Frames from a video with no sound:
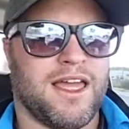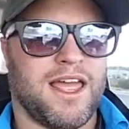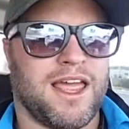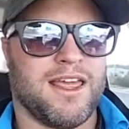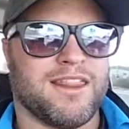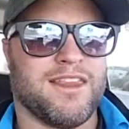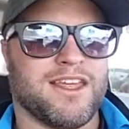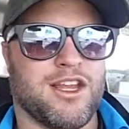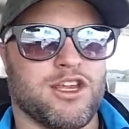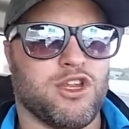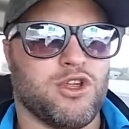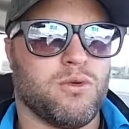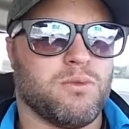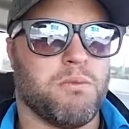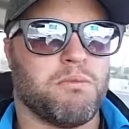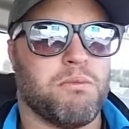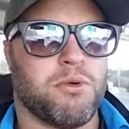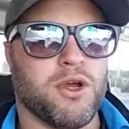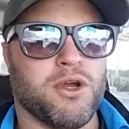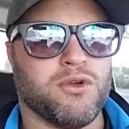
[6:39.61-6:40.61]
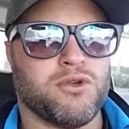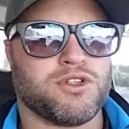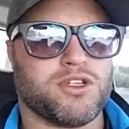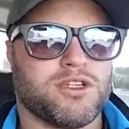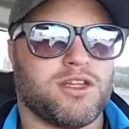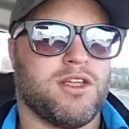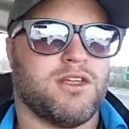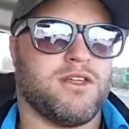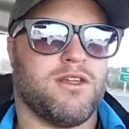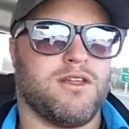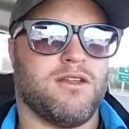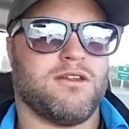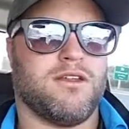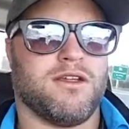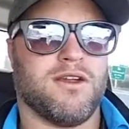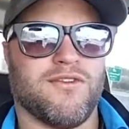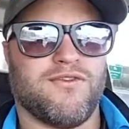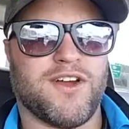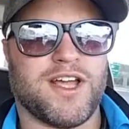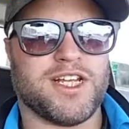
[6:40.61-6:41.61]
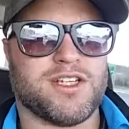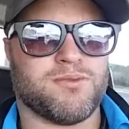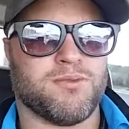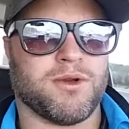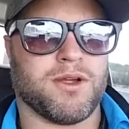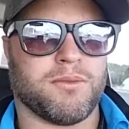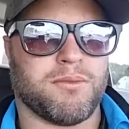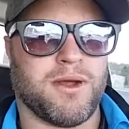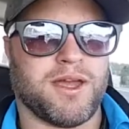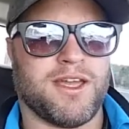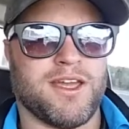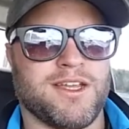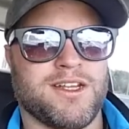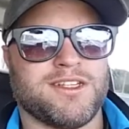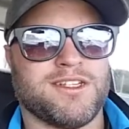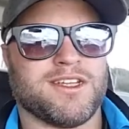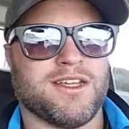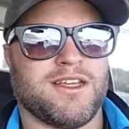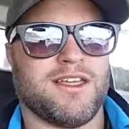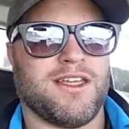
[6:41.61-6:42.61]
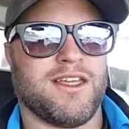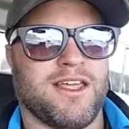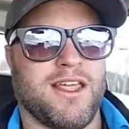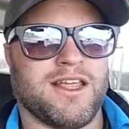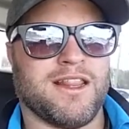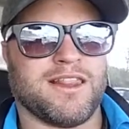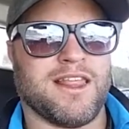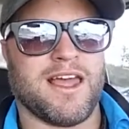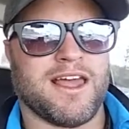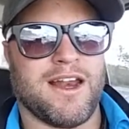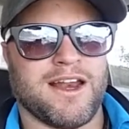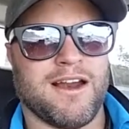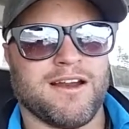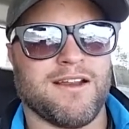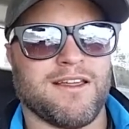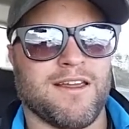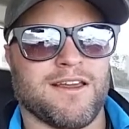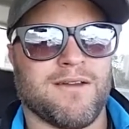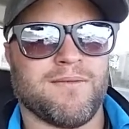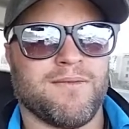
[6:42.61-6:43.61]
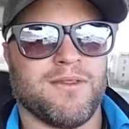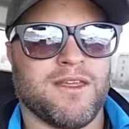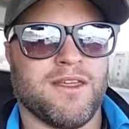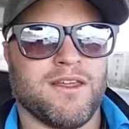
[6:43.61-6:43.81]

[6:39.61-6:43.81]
and then you boost your Facebook page in that area.